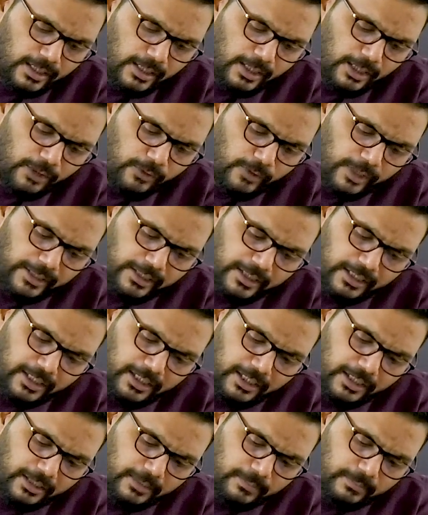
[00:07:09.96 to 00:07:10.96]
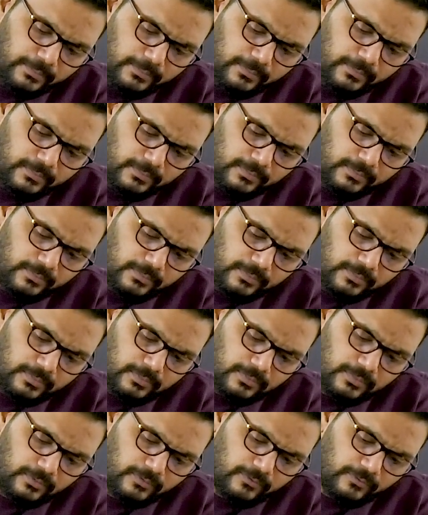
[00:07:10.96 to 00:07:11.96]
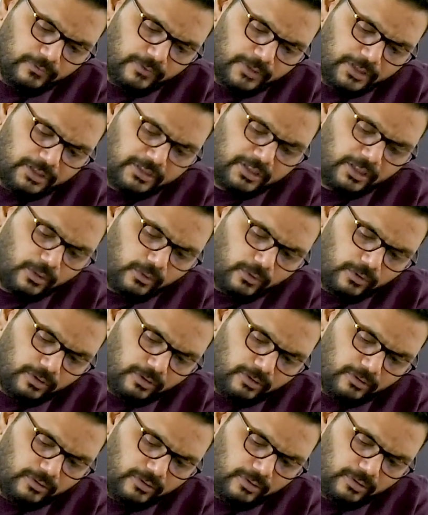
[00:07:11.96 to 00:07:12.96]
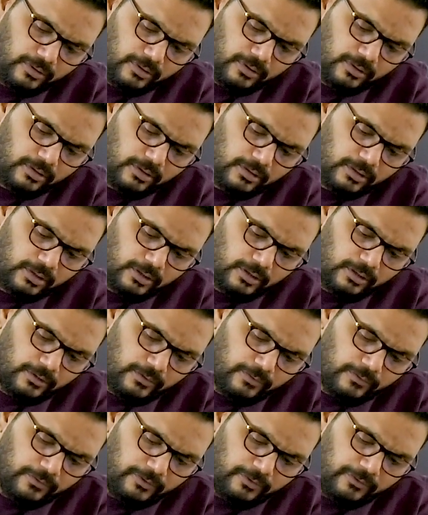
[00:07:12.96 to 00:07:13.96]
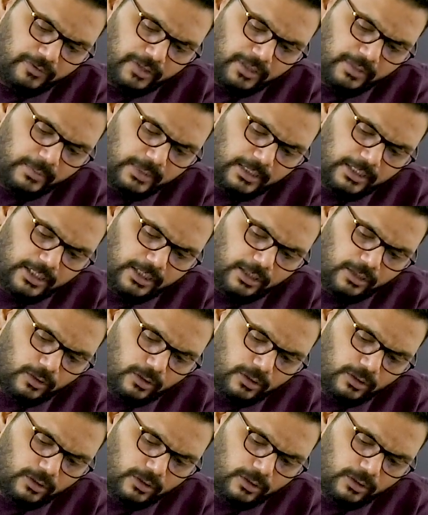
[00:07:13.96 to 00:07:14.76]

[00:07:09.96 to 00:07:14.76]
United Kingdom, which is around $50 million.